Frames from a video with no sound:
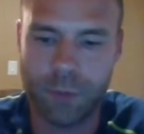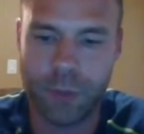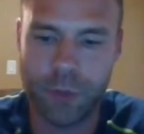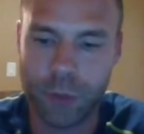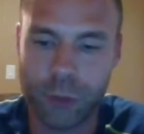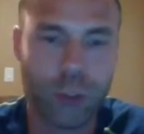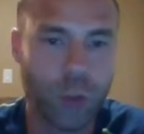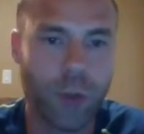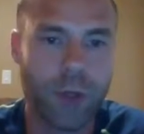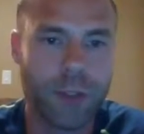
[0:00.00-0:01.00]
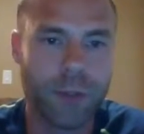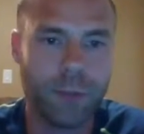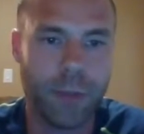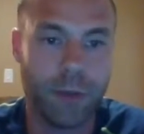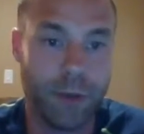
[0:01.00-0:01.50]
they're short
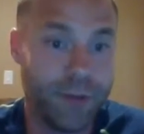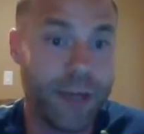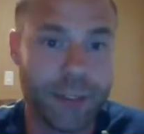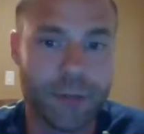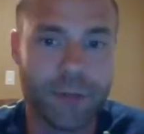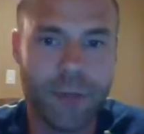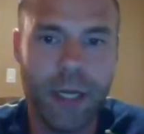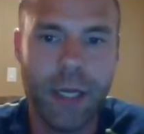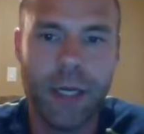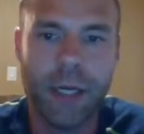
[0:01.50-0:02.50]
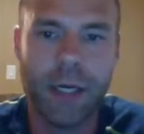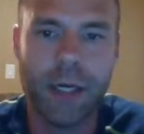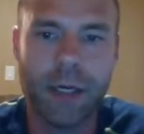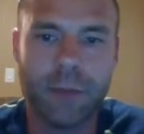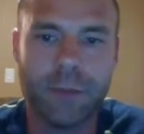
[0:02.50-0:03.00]
but effective,
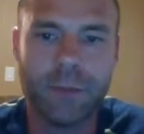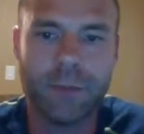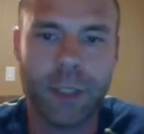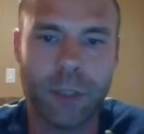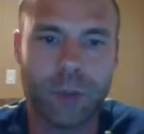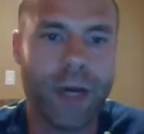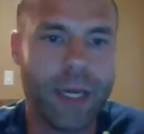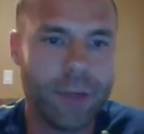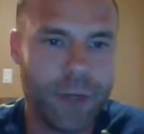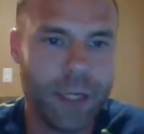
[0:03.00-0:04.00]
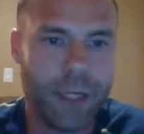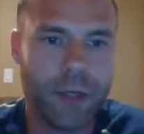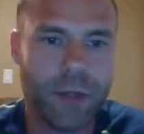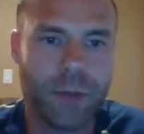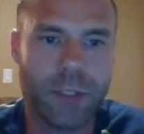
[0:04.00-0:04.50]
training
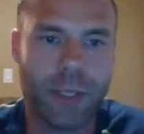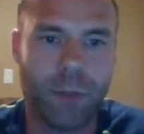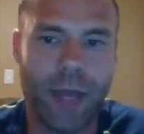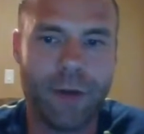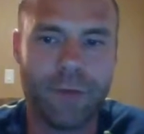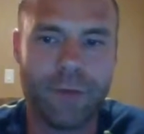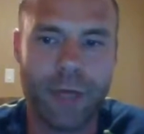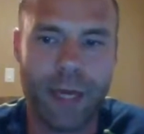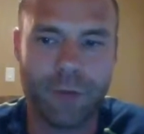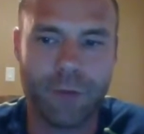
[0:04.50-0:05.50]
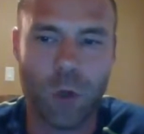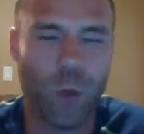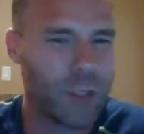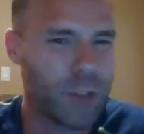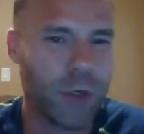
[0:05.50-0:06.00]
videos, and we have kind of a
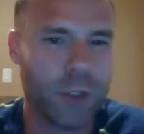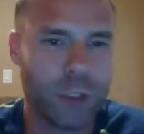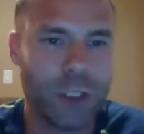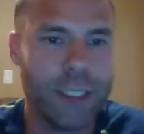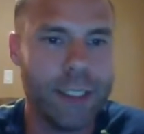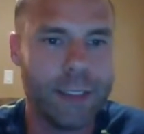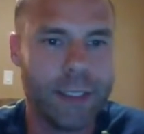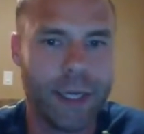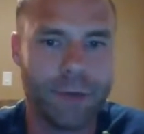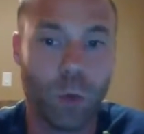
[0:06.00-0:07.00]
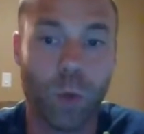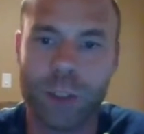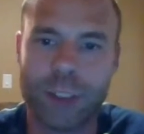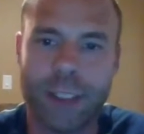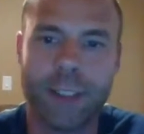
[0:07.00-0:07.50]
quick start sheet, kind of a
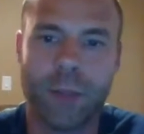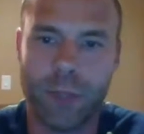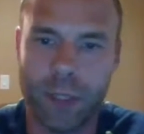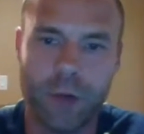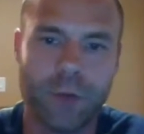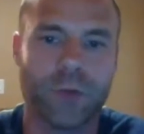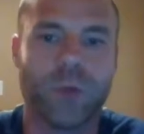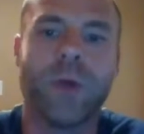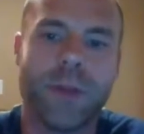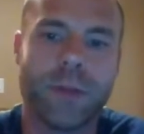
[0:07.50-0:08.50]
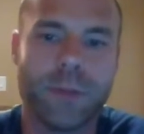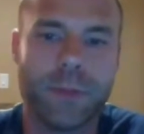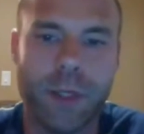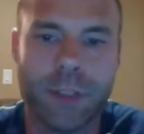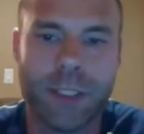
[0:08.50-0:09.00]
worksheet that we go through with them,
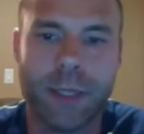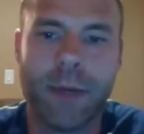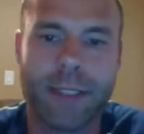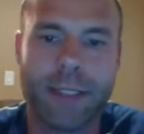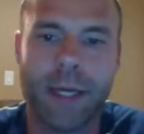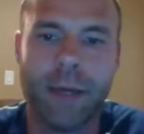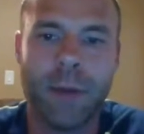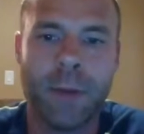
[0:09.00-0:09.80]
step by step,